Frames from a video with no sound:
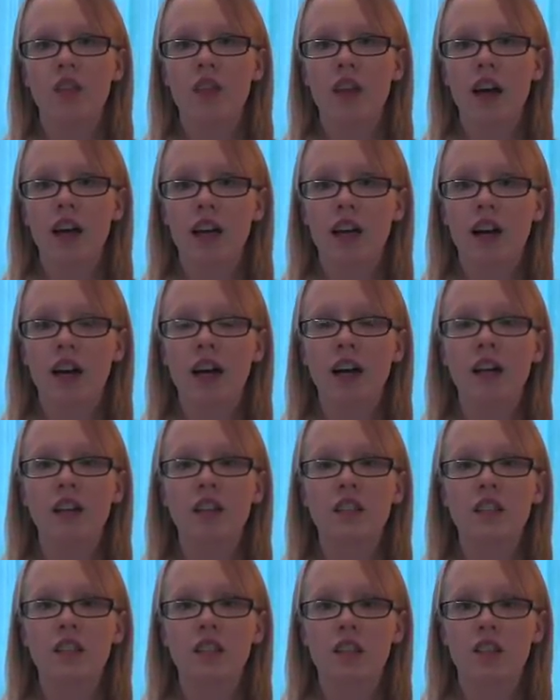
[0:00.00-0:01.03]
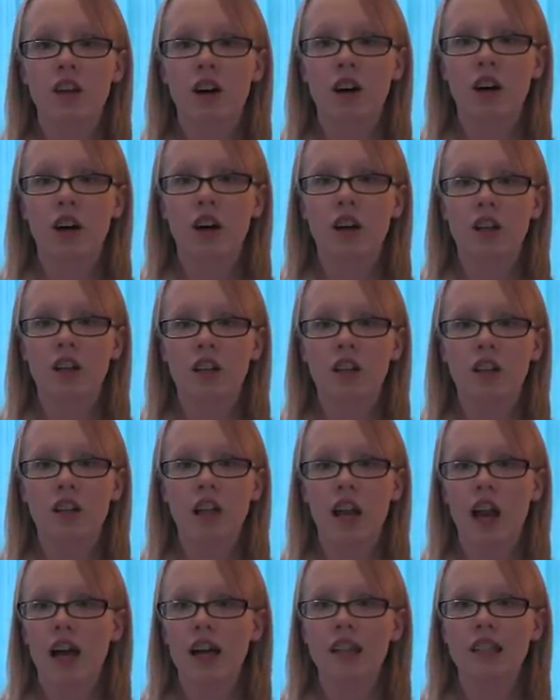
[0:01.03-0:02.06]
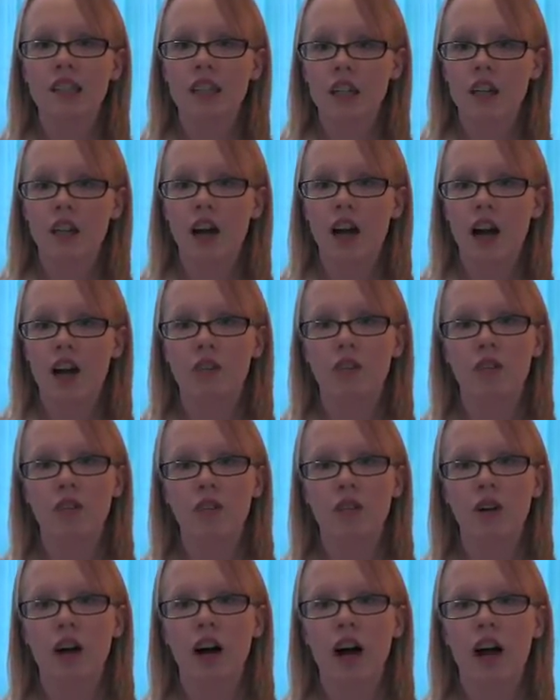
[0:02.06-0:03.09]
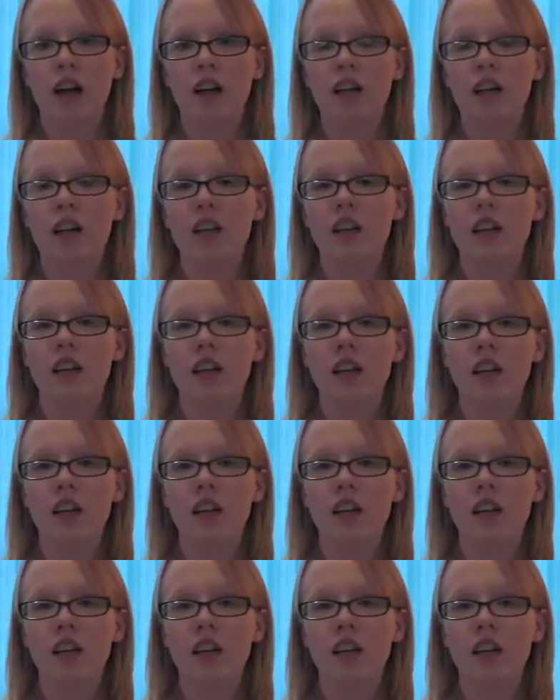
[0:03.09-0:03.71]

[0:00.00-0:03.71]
That cut is a scar that I still haven't forgotten,